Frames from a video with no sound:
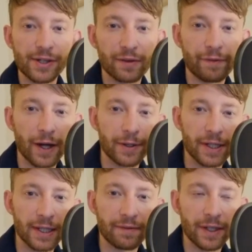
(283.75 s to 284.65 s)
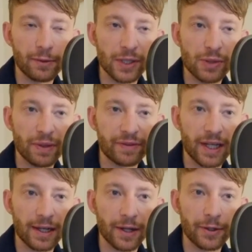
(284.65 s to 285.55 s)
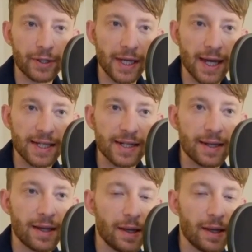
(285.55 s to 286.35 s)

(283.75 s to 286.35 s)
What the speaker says: your father in giving you a swift kick under the ass,